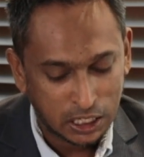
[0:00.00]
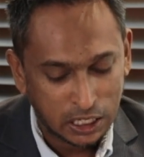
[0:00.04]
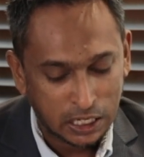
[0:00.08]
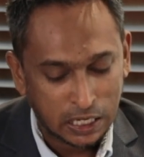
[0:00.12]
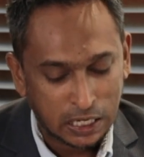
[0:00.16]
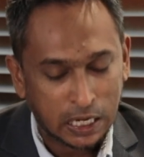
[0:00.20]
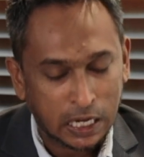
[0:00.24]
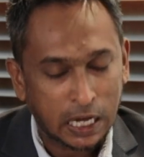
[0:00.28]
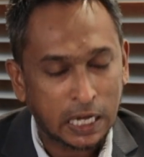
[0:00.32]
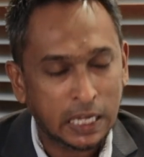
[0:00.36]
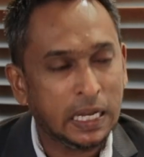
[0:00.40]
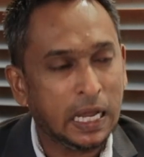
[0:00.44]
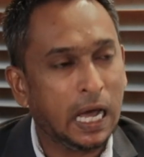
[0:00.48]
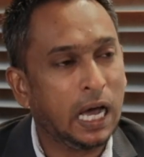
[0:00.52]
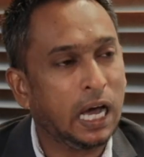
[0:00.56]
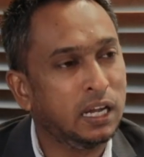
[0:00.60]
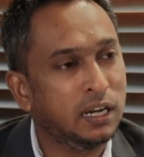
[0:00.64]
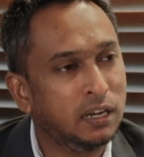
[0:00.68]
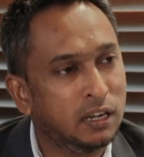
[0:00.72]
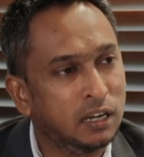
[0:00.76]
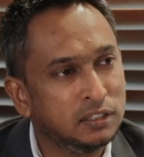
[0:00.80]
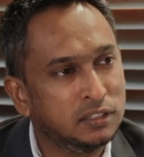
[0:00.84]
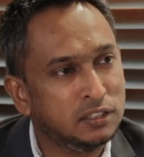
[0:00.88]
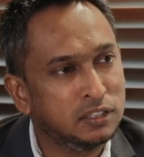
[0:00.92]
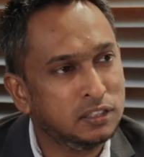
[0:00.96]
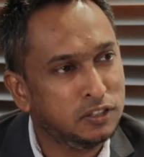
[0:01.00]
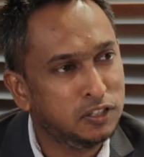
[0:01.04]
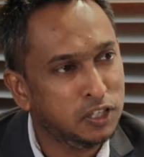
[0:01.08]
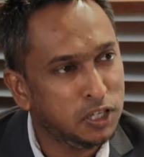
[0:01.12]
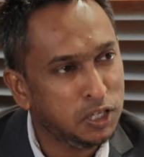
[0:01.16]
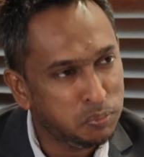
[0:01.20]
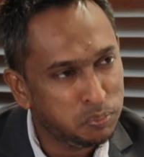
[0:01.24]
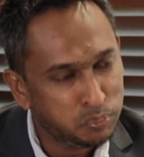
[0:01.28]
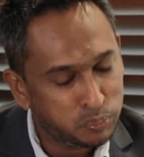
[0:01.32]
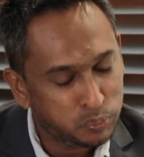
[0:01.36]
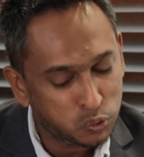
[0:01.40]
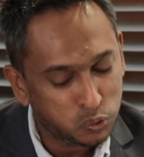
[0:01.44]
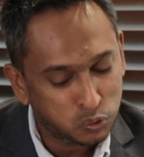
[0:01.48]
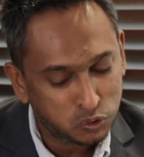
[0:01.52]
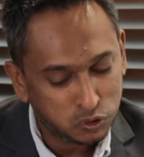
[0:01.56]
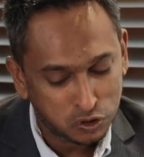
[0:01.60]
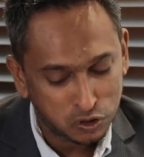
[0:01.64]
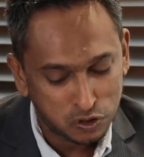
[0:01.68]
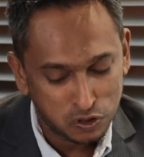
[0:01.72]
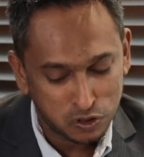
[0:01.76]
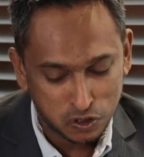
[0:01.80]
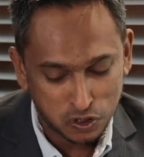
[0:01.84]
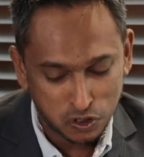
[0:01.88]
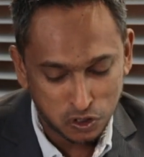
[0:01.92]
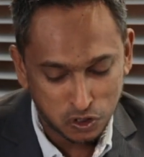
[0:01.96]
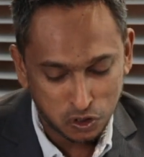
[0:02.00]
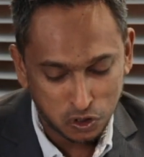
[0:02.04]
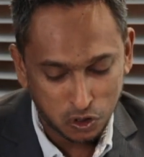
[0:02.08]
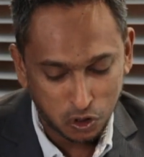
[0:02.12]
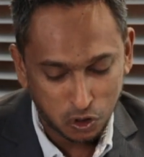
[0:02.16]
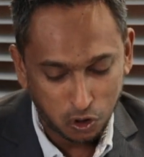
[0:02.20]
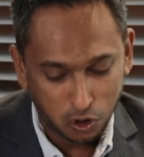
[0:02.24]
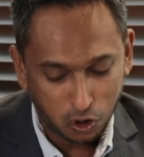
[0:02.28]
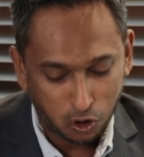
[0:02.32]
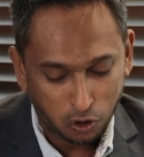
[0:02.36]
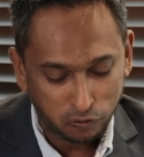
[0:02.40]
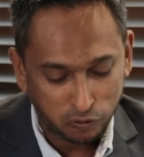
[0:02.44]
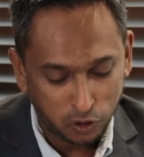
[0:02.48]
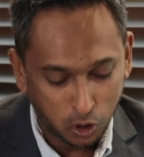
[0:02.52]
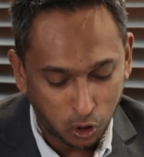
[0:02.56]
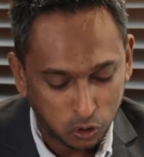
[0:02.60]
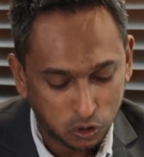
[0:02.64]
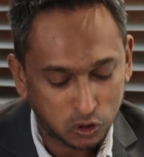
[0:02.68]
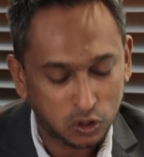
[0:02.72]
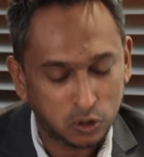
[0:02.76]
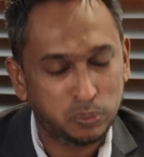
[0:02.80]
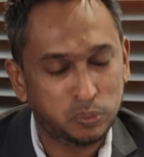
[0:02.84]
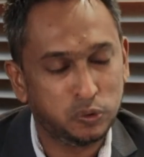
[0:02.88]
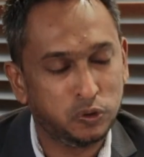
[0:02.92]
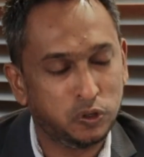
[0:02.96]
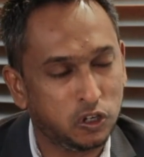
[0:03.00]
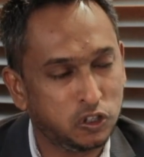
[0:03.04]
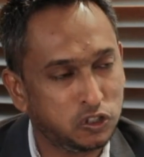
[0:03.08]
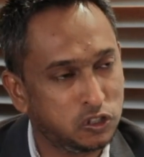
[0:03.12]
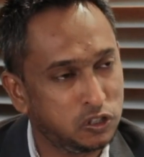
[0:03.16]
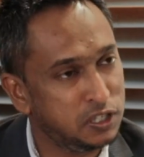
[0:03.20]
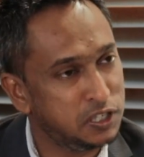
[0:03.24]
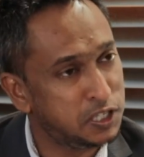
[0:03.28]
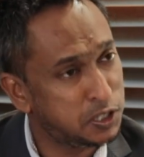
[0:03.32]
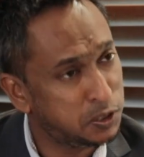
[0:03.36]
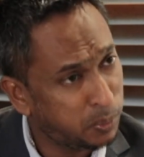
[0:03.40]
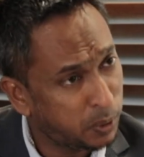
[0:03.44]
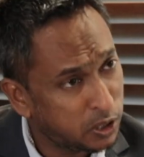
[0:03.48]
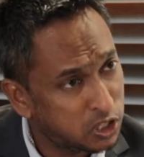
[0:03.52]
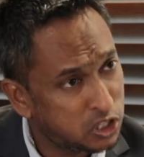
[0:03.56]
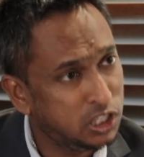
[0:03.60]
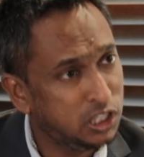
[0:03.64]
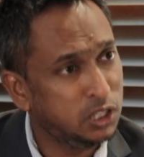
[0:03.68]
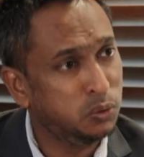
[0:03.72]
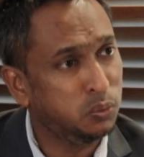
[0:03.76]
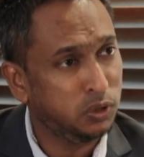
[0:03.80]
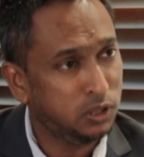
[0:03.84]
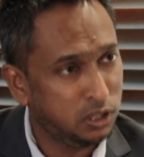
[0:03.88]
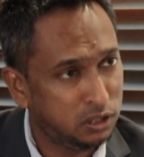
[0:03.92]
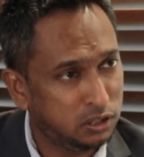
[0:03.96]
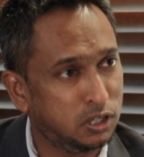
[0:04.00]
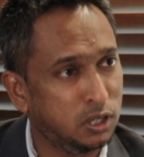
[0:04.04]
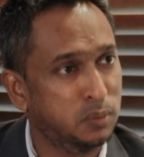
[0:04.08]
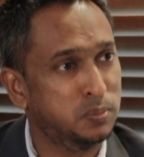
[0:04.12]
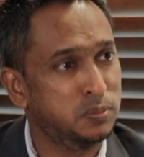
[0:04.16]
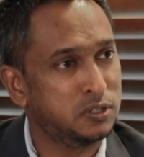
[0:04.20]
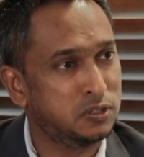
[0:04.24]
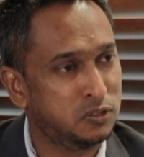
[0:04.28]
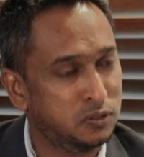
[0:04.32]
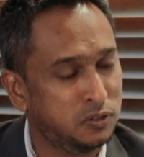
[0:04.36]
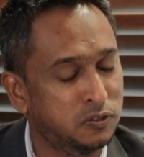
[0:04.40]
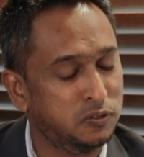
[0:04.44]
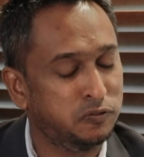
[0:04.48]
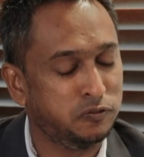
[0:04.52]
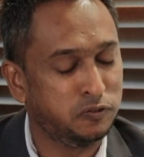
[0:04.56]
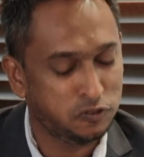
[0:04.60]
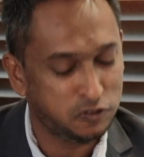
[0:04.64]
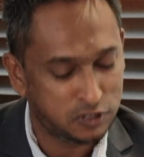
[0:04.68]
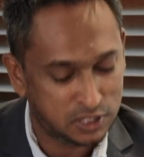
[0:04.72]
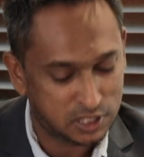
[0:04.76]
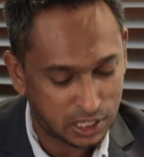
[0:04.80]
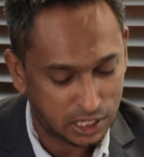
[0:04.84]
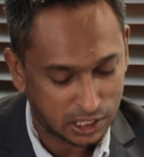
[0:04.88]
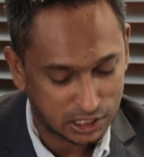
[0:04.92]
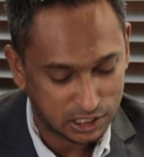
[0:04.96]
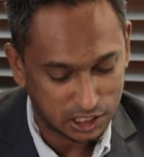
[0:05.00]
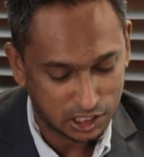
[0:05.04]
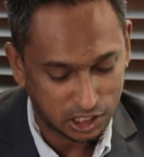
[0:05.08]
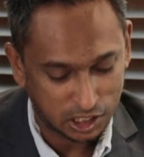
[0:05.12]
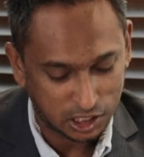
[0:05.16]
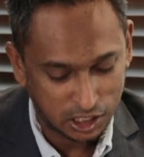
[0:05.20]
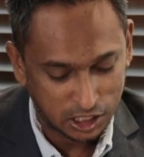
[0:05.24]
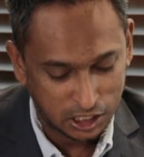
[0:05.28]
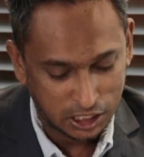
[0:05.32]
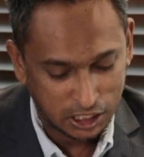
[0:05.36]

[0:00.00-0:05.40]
and highlighted the importance of local production, especially when it comes to the food sector.